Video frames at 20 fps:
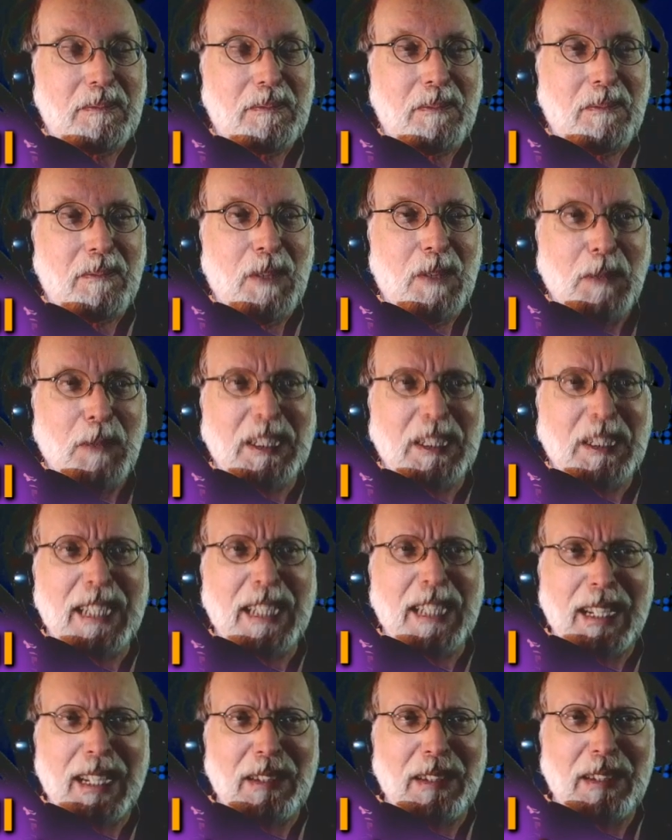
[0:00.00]
once
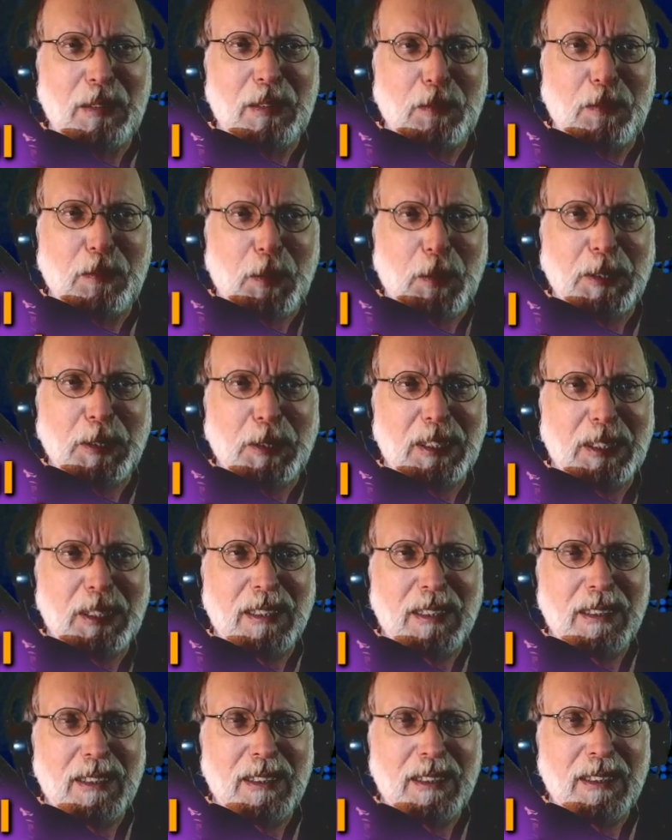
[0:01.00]
again, the first
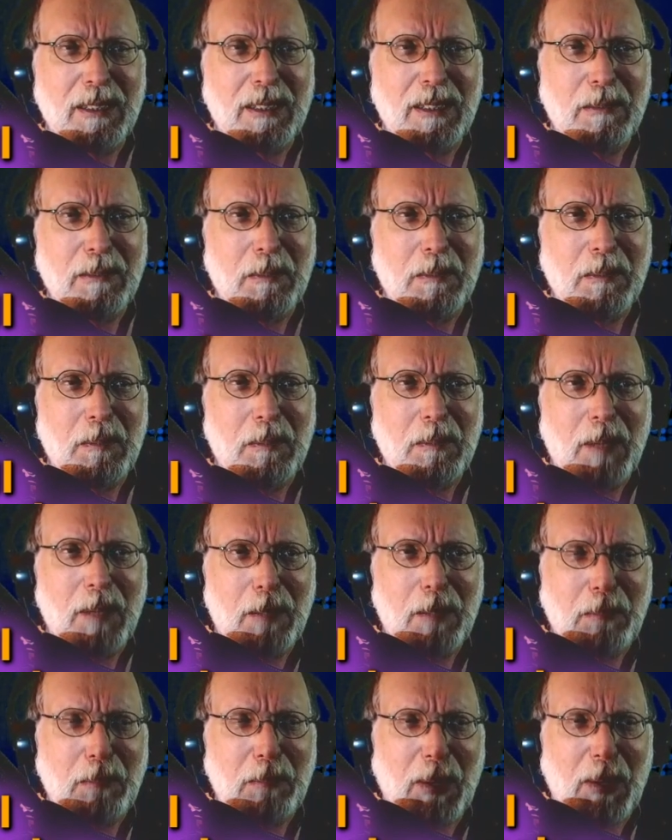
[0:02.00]

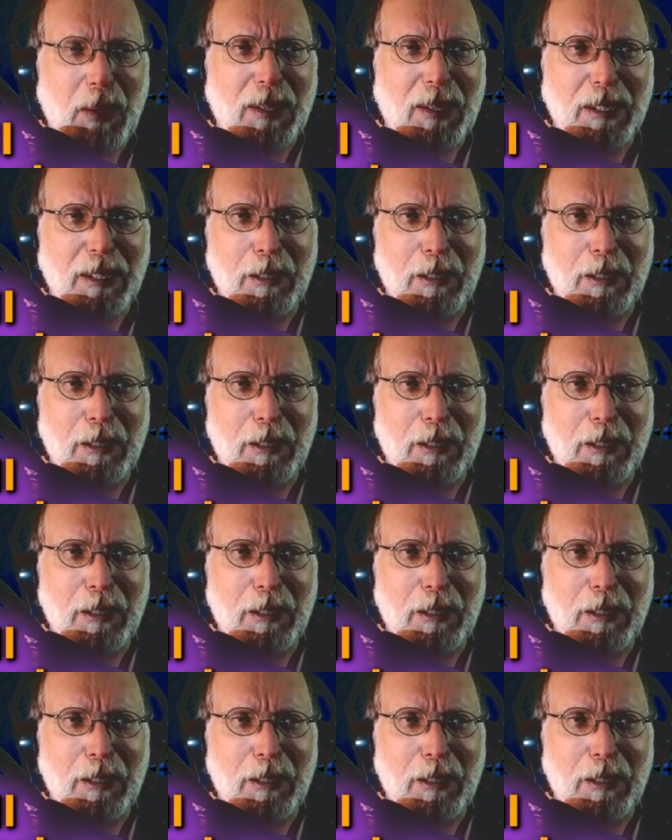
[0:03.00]
part